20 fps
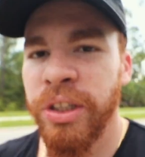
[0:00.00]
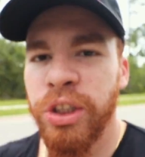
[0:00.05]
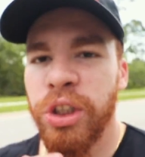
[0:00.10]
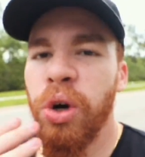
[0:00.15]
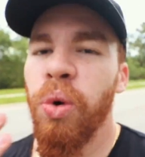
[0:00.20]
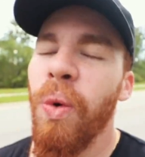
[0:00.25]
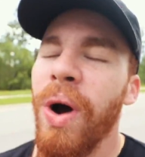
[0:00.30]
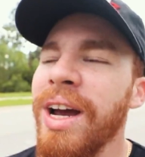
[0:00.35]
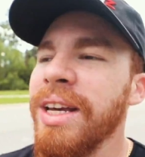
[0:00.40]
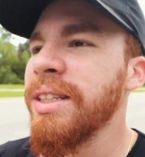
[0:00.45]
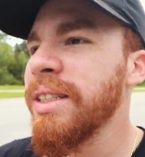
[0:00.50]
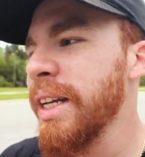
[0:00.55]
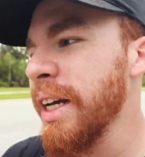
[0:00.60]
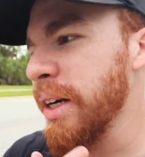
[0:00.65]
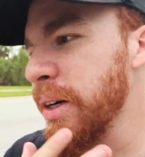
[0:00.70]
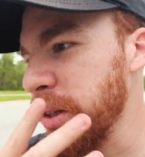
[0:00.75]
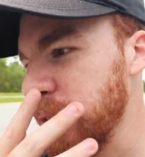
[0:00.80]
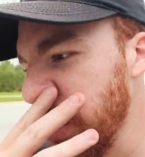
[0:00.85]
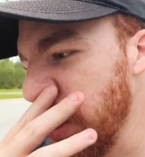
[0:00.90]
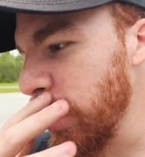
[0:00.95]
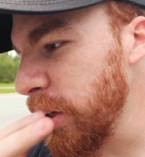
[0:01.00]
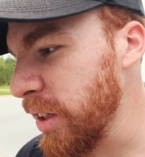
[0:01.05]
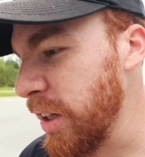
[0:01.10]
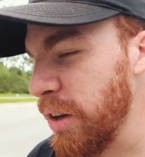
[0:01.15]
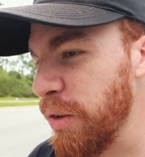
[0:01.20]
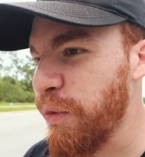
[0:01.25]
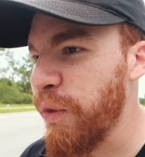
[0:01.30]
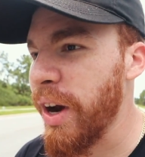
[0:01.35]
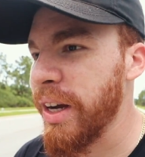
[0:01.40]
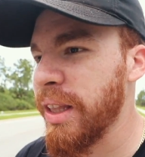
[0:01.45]
So why stickers? Other than
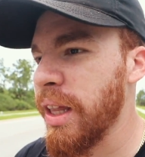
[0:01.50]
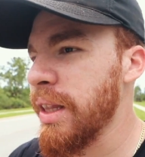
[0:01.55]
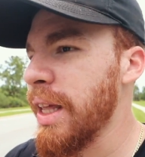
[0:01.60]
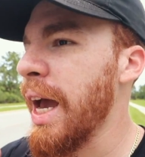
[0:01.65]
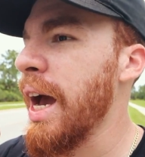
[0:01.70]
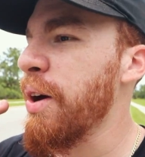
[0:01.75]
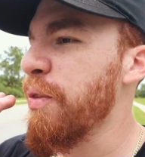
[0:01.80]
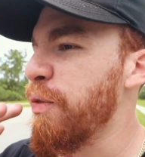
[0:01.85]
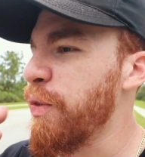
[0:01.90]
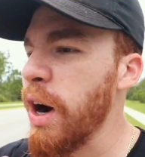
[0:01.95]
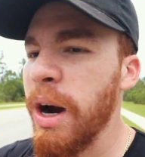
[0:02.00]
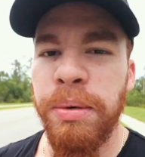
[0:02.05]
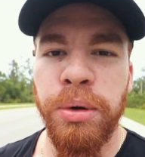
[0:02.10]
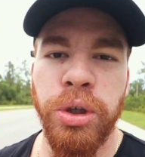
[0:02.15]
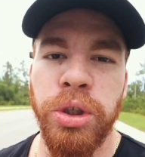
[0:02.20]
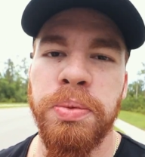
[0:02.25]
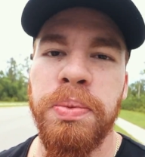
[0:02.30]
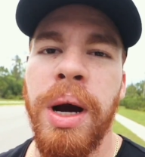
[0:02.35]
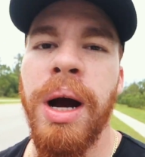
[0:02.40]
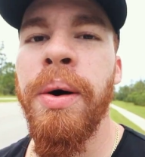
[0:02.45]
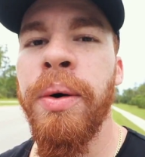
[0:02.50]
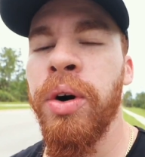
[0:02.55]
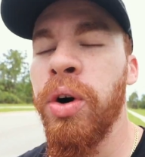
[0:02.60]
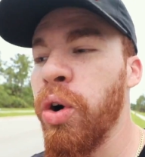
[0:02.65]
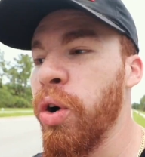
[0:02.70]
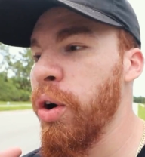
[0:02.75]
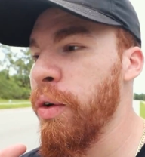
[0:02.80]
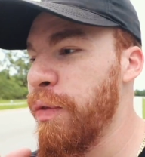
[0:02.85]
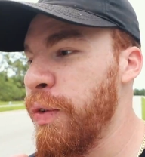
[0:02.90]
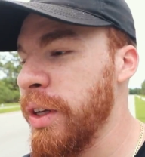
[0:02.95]
the fact that they add 5 horsepower,
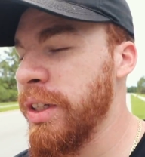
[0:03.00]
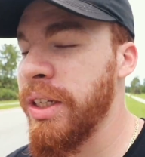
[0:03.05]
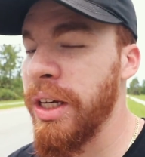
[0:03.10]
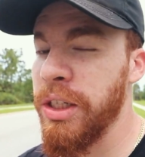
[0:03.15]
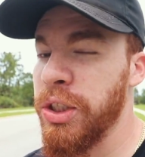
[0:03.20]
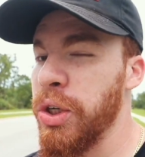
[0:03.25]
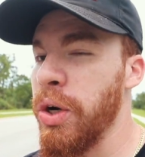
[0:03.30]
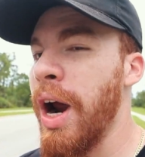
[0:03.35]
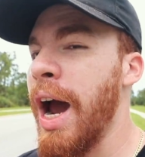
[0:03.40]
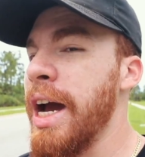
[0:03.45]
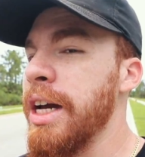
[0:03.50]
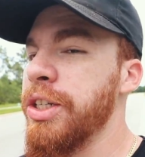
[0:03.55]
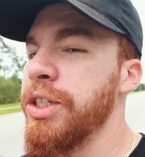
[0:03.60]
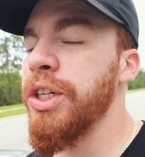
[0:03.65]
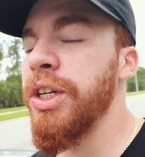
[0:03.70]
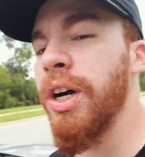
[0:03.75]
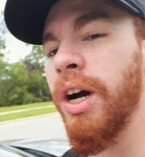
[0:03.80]
or if it says your IG